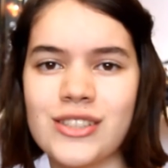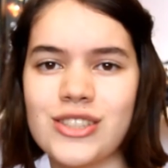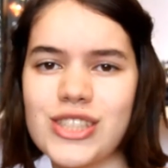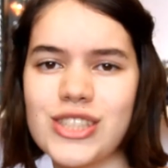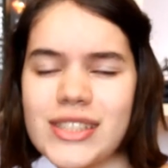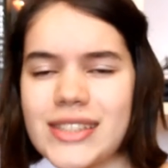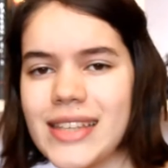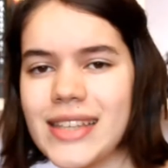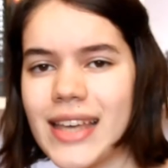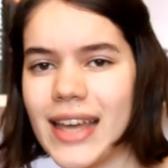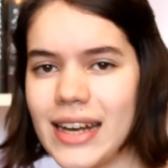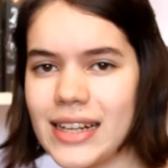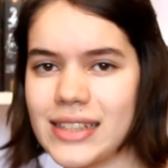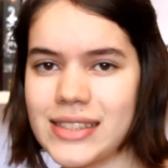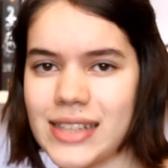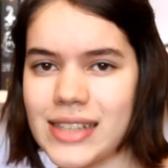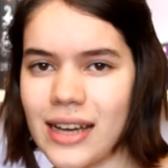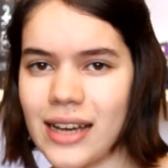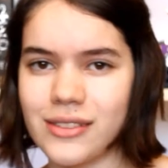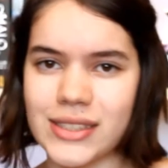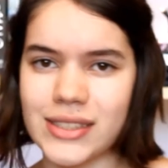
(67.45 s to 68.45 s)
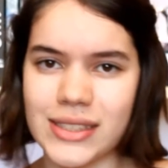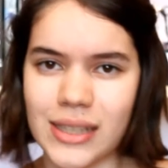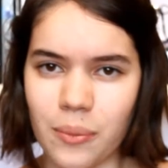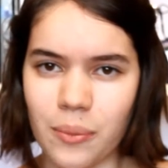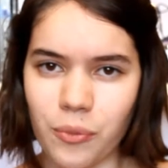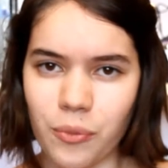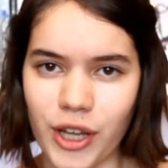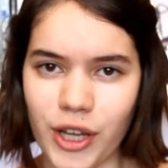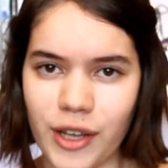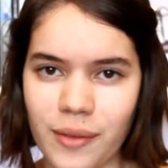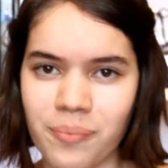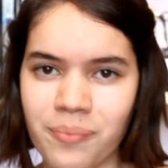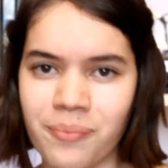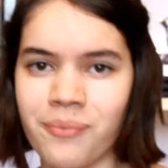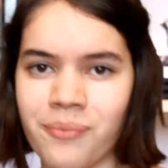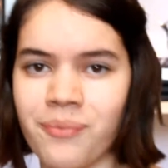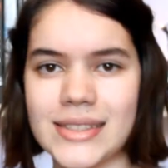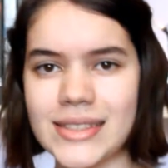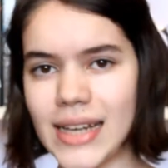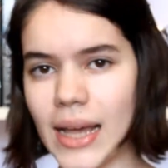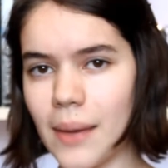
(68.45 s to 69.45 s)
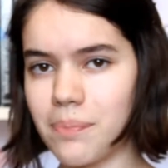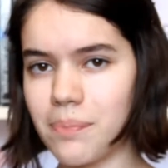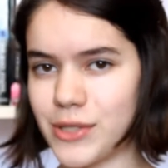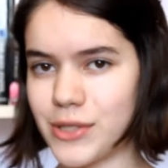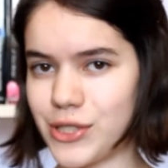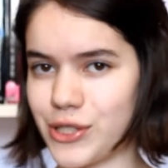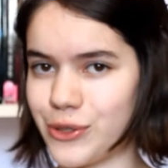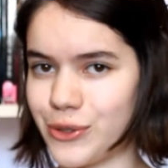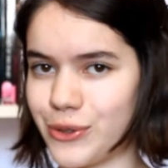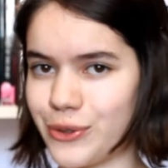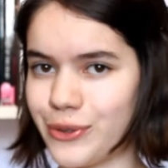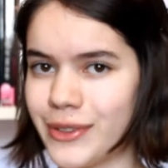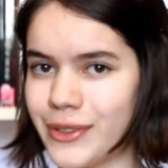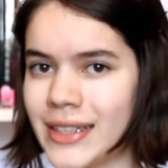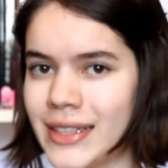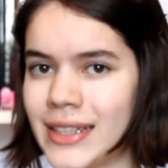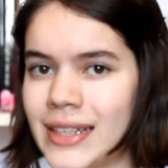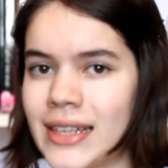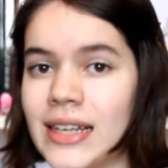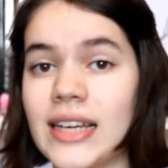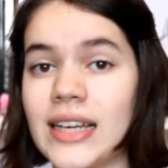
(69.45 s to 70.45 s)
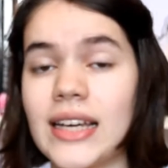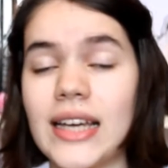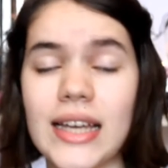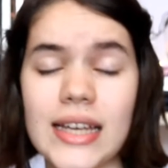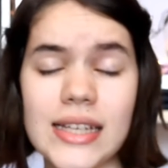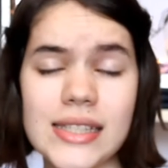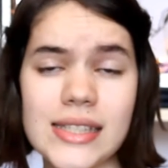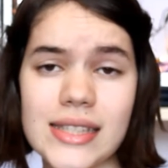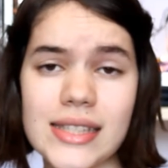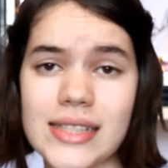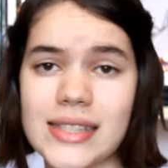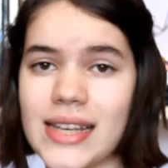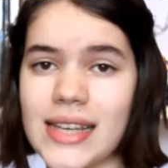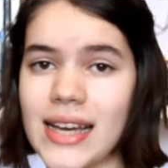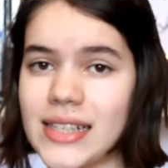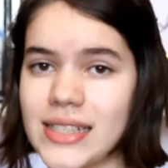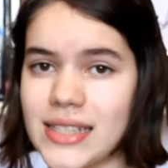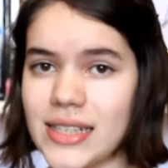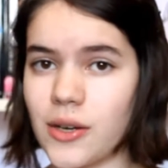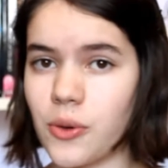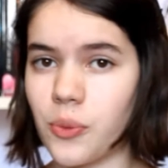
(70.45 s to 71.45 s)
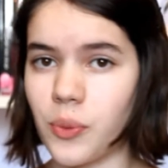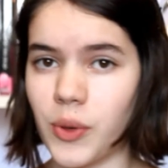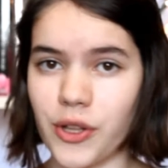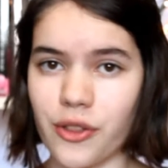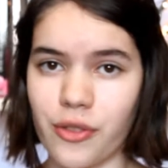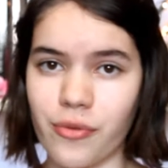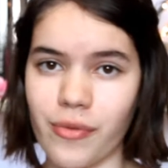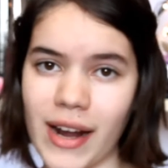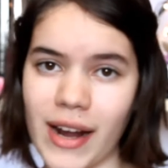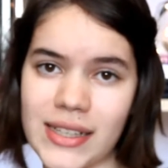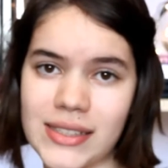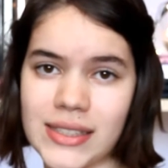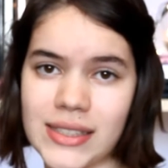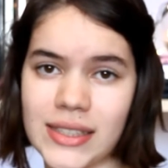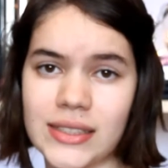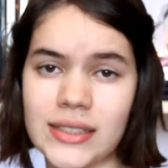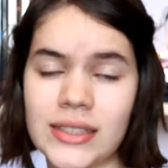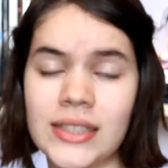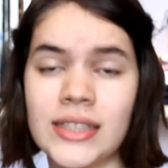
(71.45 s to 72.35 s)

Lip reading: Just get it down somewhere. Step 2, is this idea worth writing?